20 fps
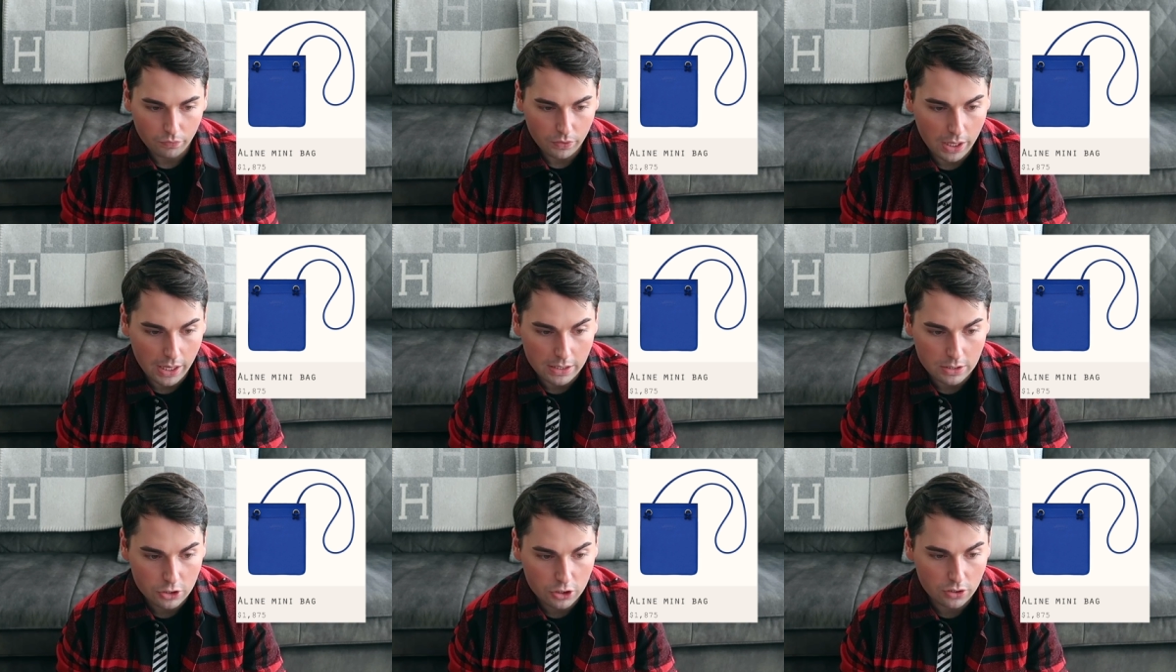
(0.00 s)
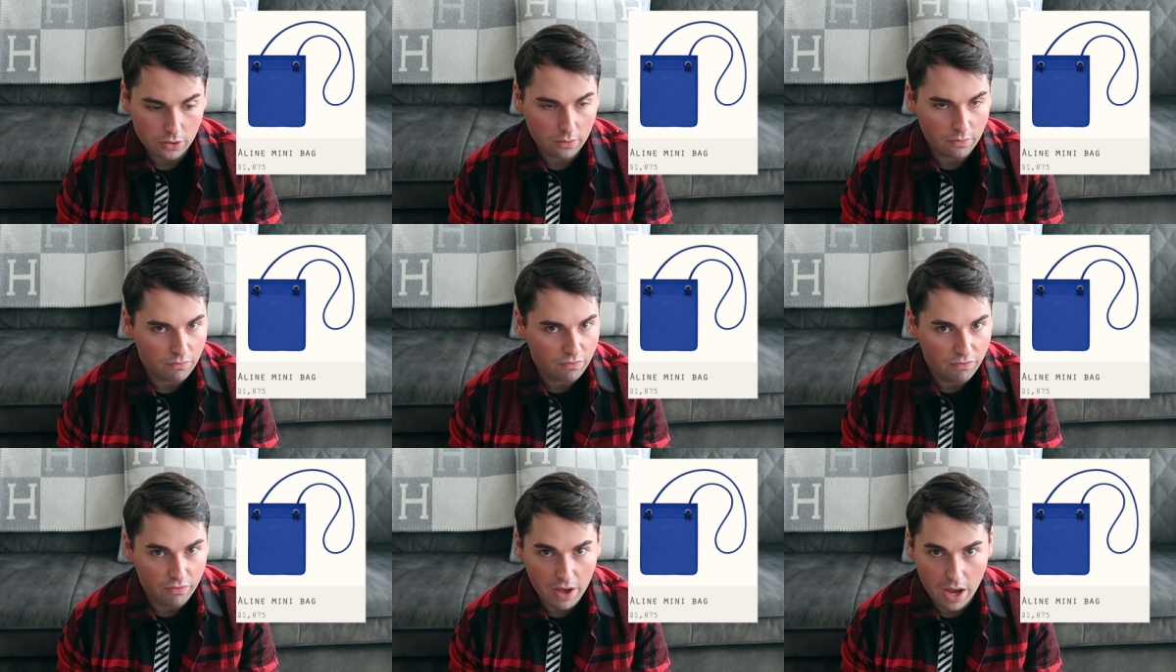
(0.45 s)
It's
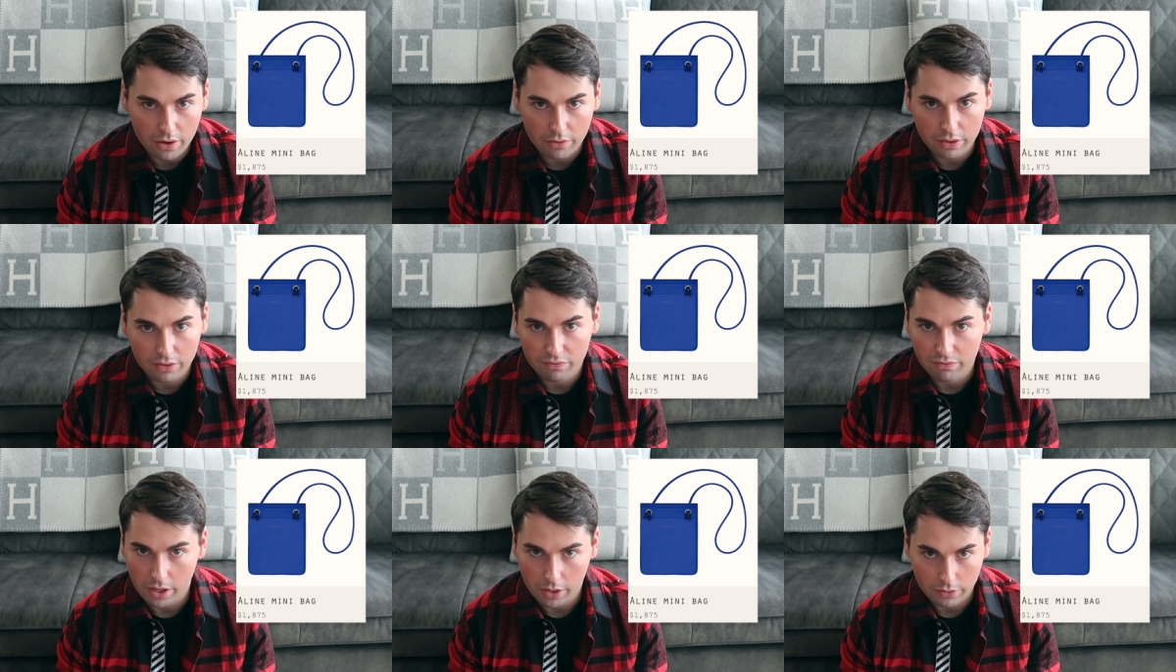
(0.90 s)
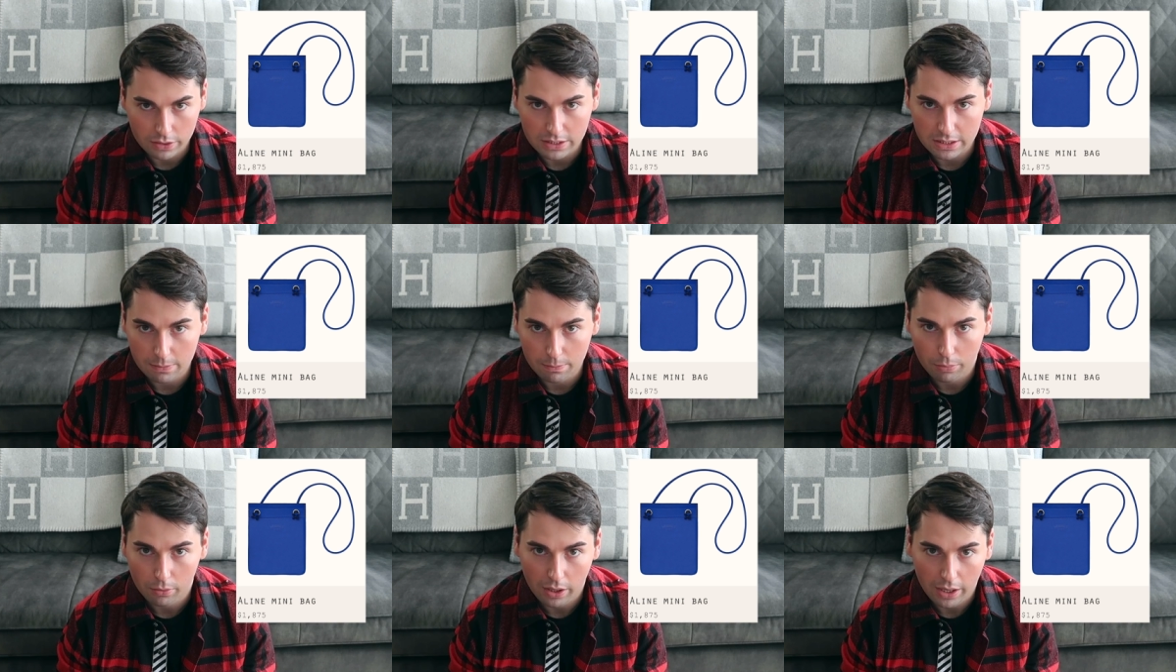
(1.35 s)
very
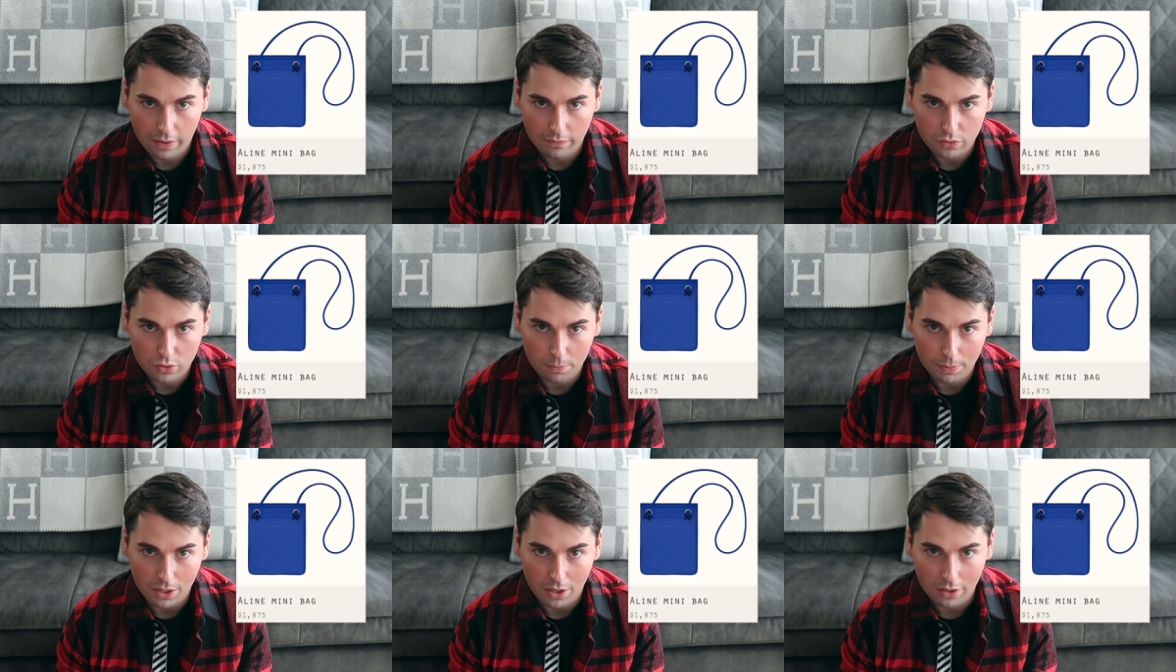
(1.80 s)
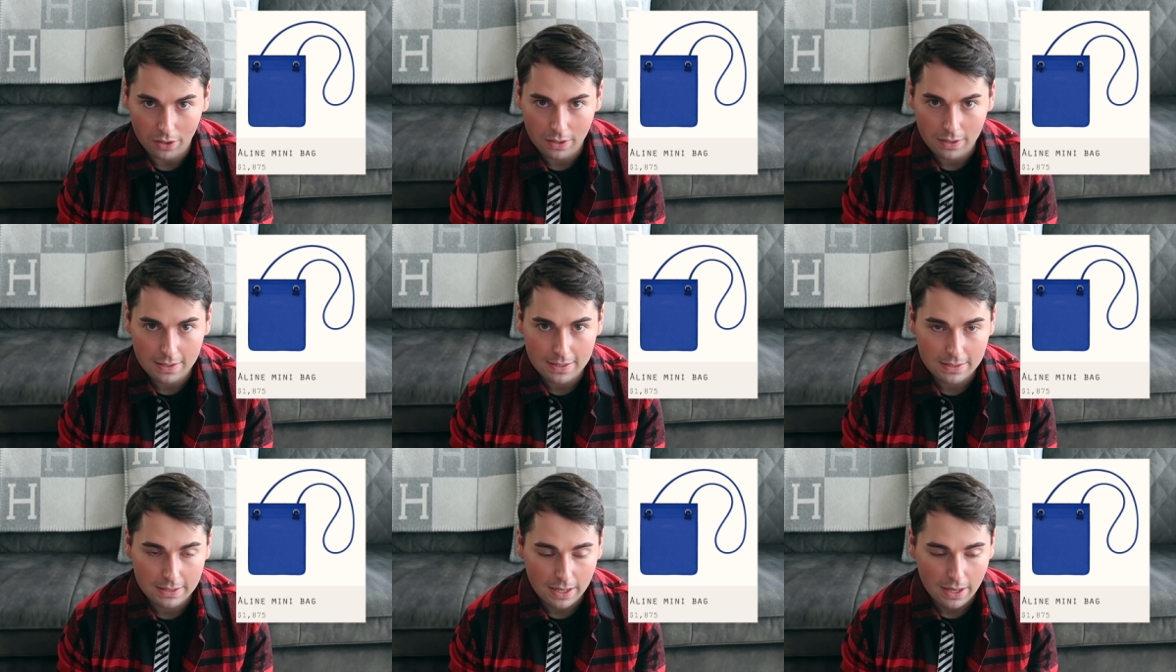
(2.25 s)
simple, I have to be
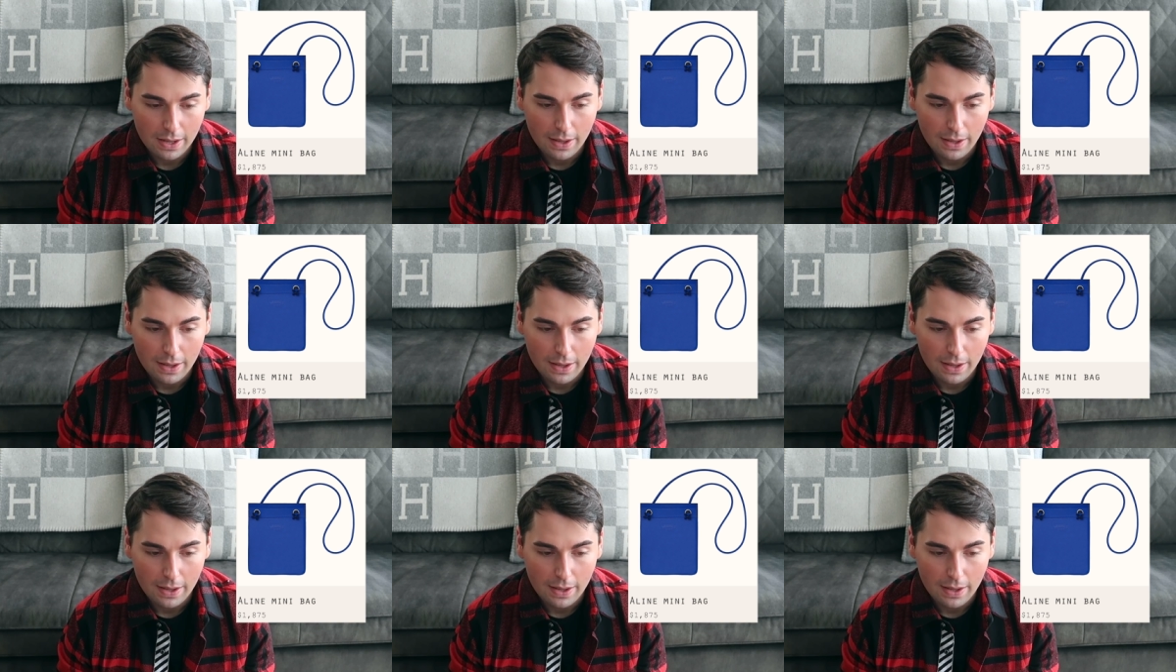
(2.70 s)
honest.